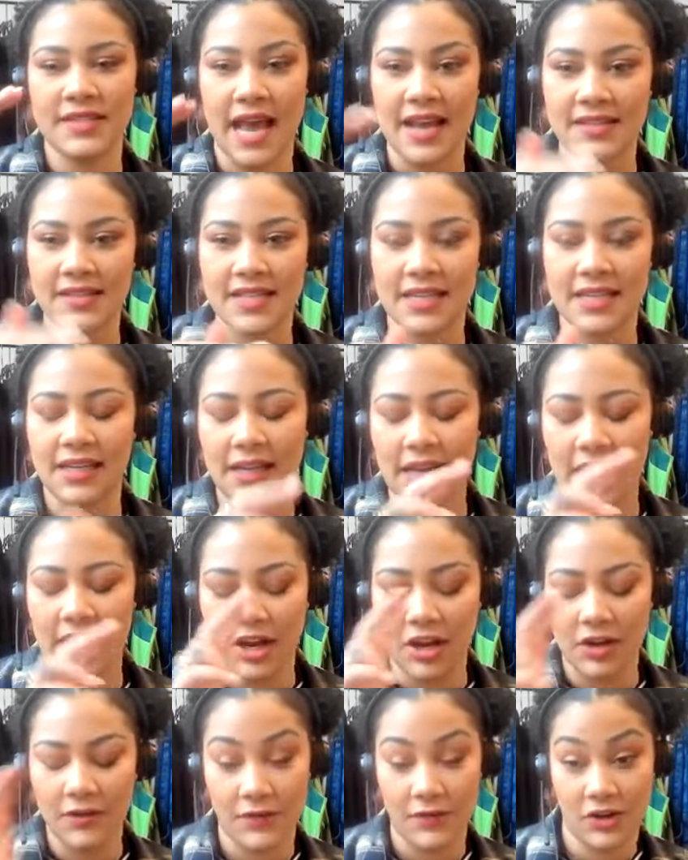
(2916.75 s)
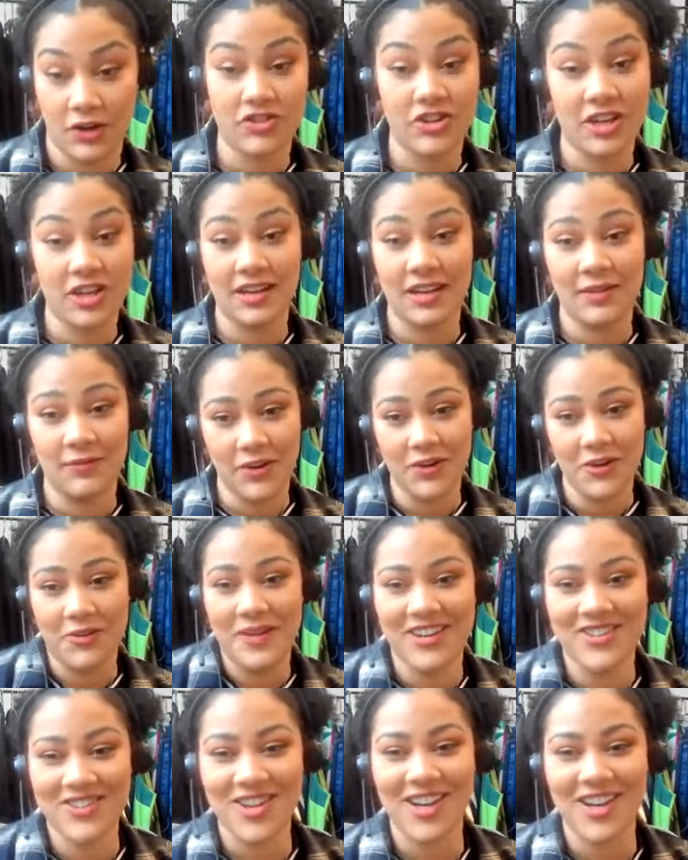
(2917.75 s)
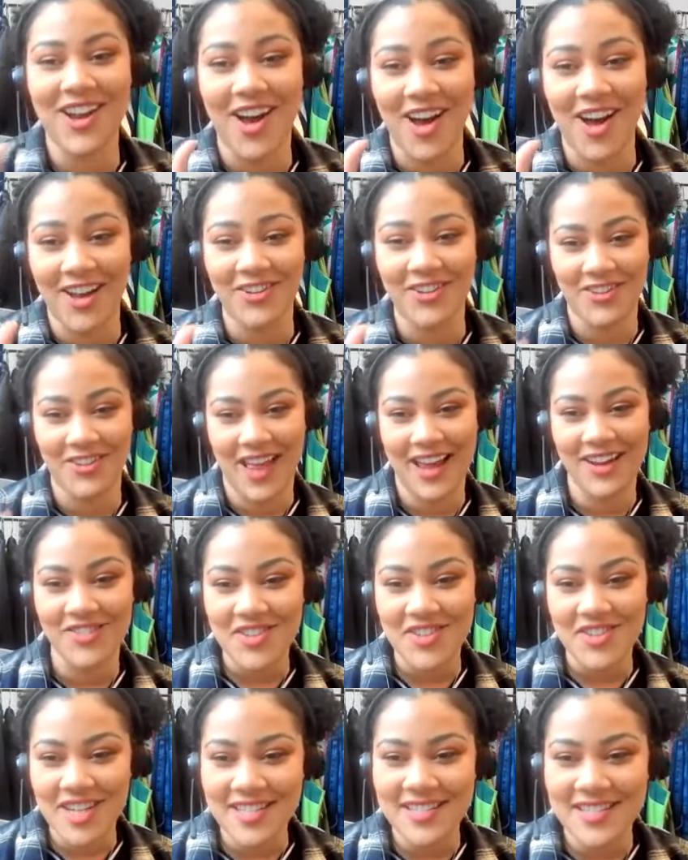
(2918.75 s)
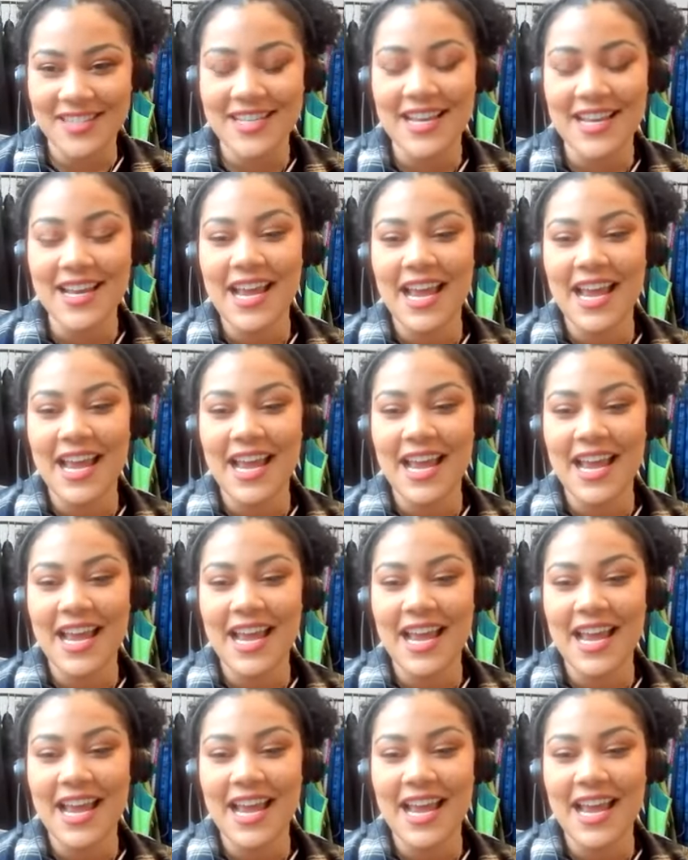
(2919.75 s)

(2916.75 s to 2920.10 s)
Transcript: sizing conversion information on your line sheets,